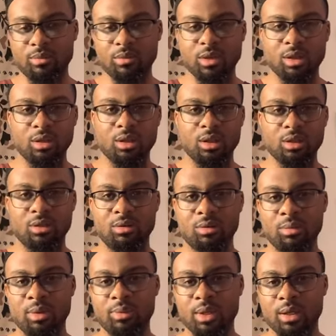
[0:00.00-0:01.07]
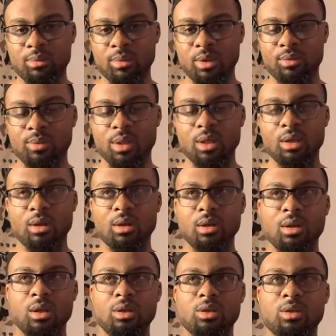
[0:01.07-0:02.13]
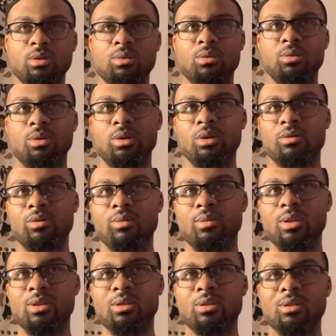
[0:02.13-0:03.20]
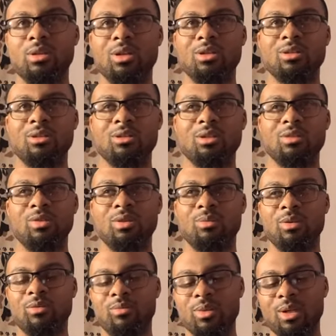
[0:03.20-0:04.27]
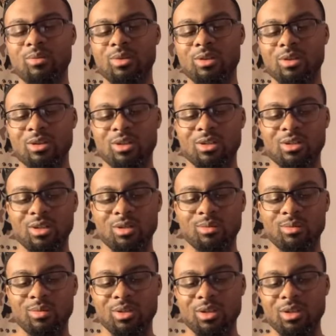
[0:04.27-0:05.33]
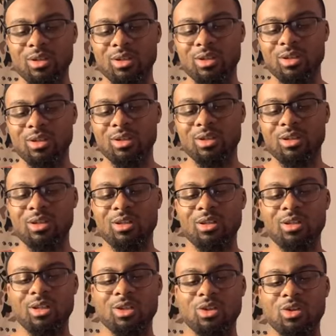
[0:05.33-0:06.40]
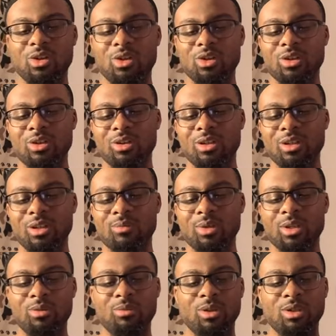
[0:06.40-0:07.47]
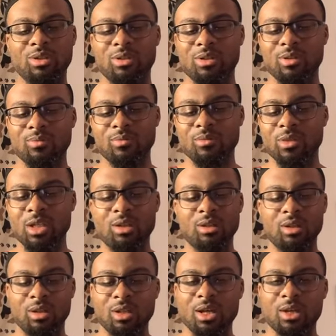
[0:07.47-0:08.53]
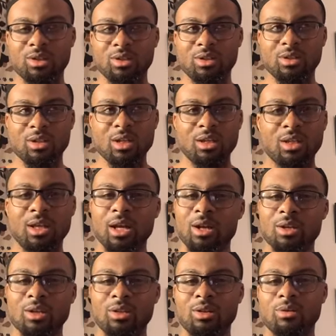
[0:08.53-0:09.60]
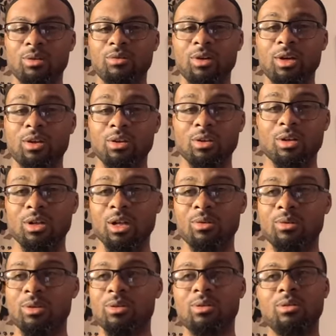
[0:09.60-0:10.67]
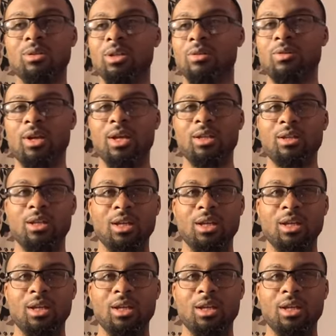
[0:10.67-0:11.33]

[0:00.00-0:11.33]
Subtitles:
the collection of Imam Ahmed. And so what we learn from this is that even the Prophet Muhammad sallallahu alaihi wasallam, he internally, it wasn't. He actually said that, if I could, I would. If I had